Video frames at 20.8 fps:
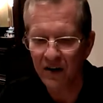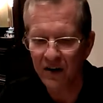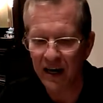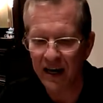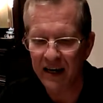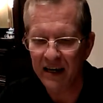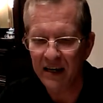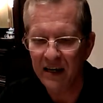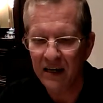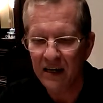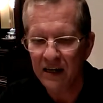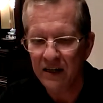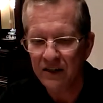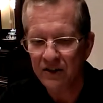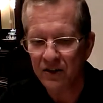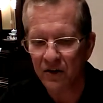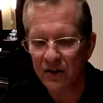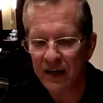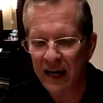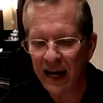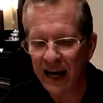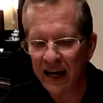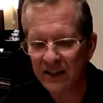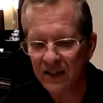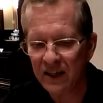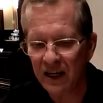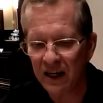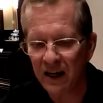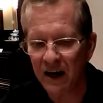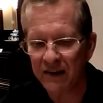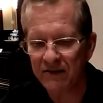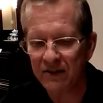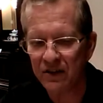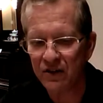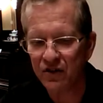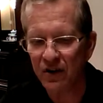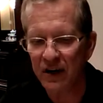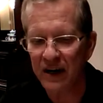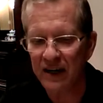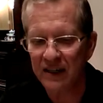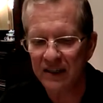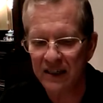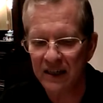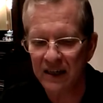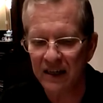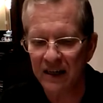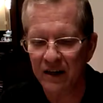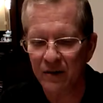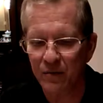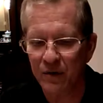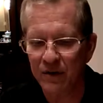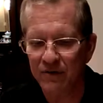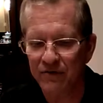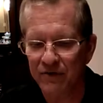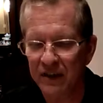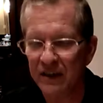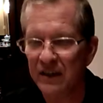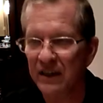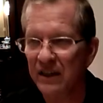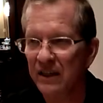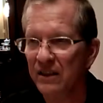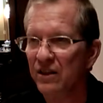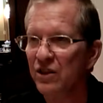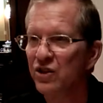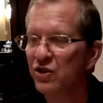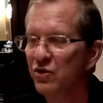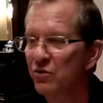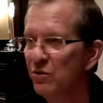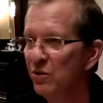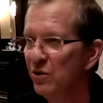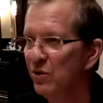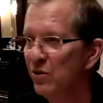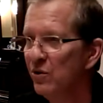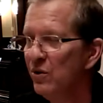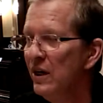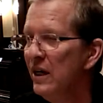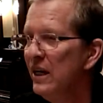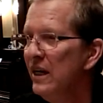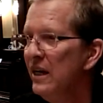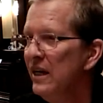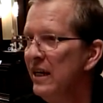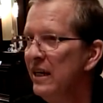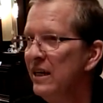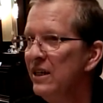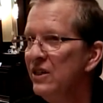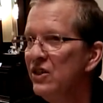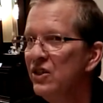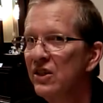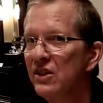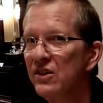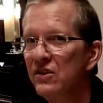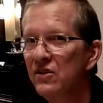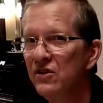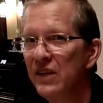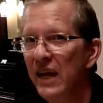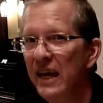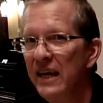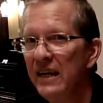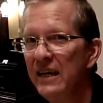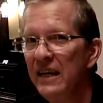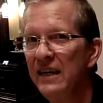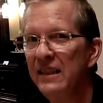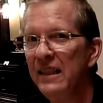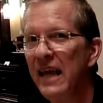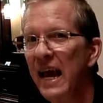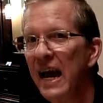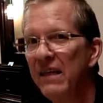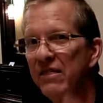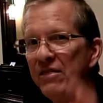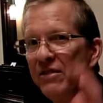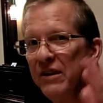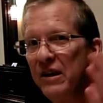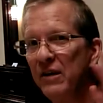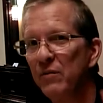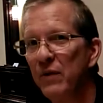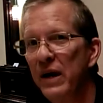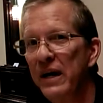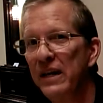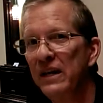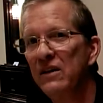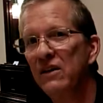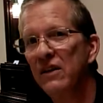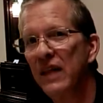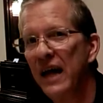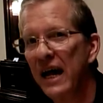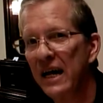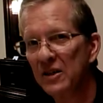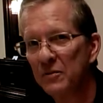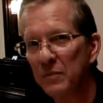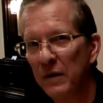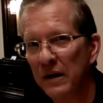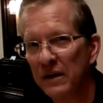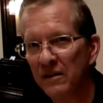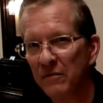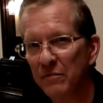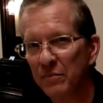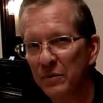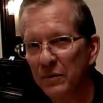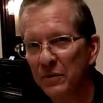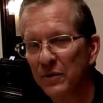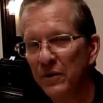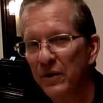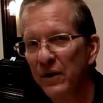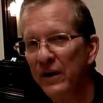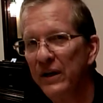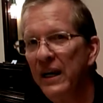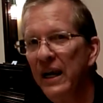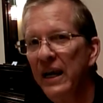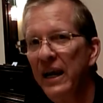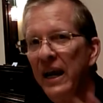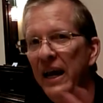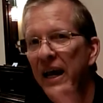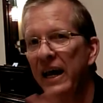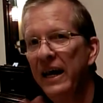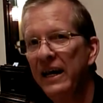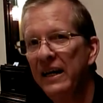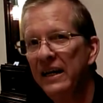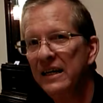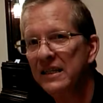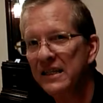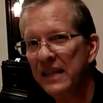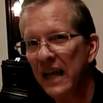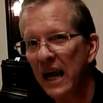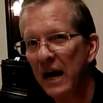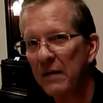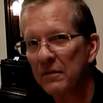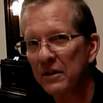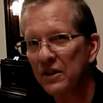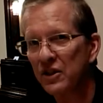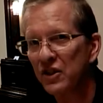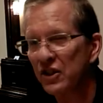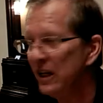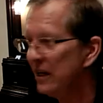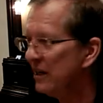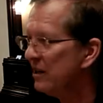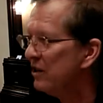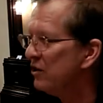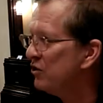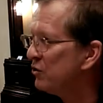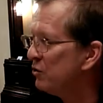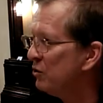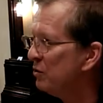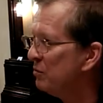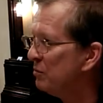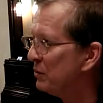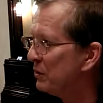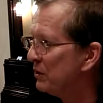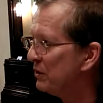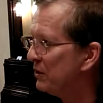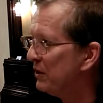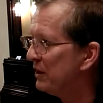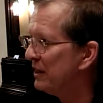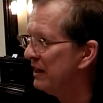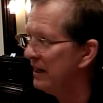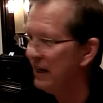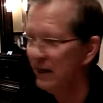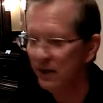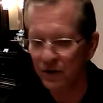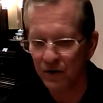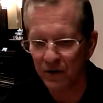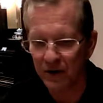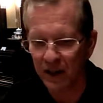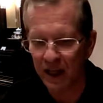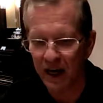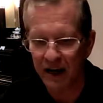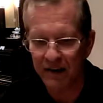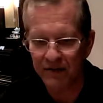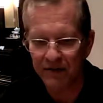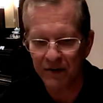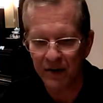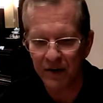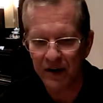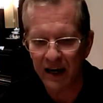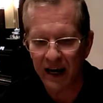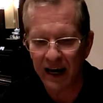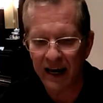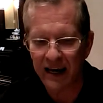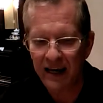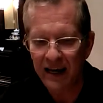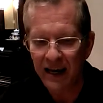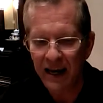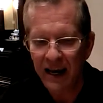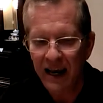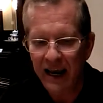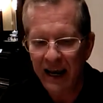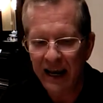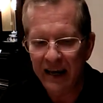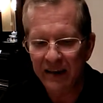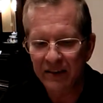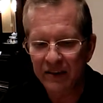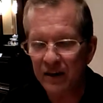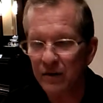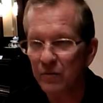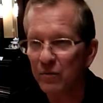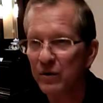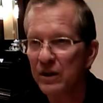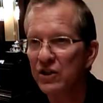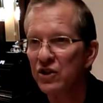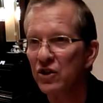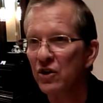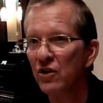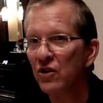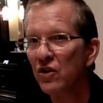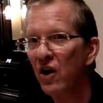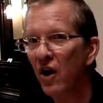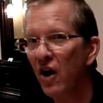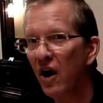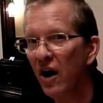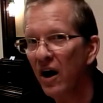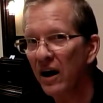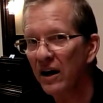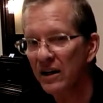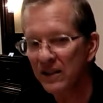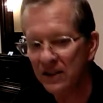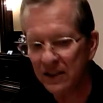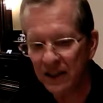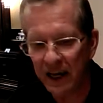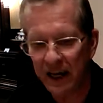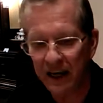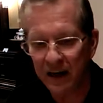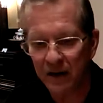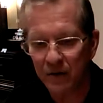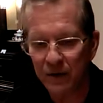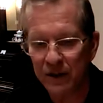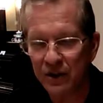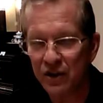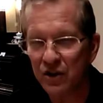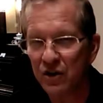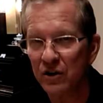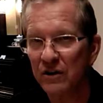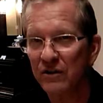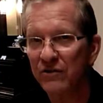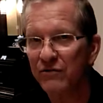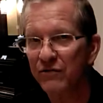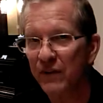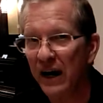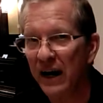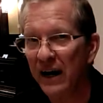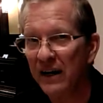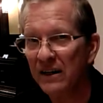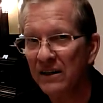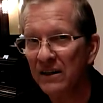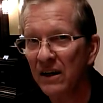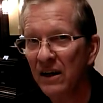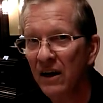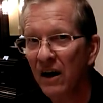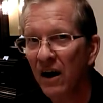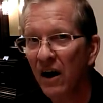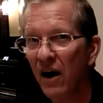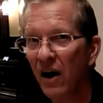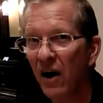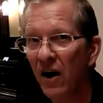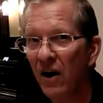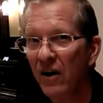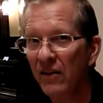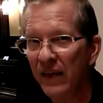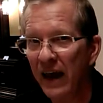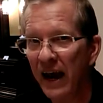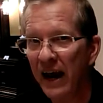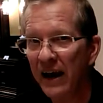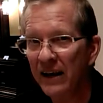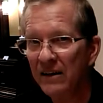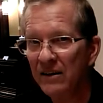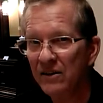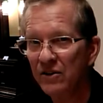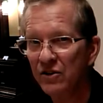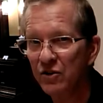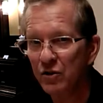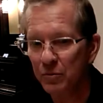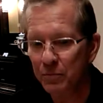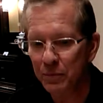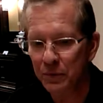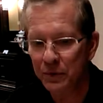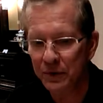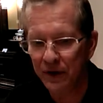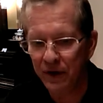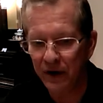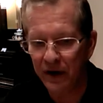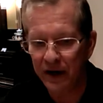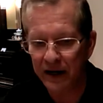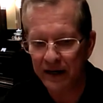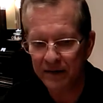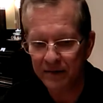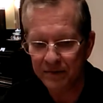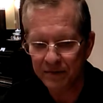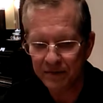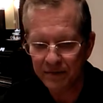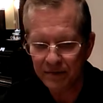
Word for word: Okay, so casting off the transient and revealing the true is taking that theoretical aspect of Buddhahood and establishing true Buddhahood in your life, okay? And the original cause and original effect are that true Buddhahood